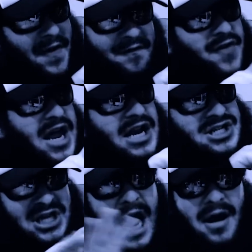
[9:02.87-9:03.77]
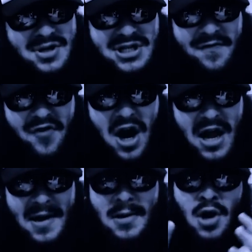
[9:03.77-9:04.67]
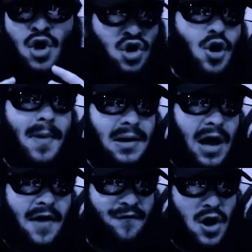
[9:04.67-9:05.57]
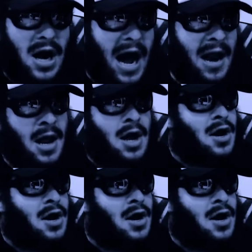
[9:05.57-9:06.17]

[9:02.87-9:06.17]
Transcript: a fetus counts as a fucking human life or not.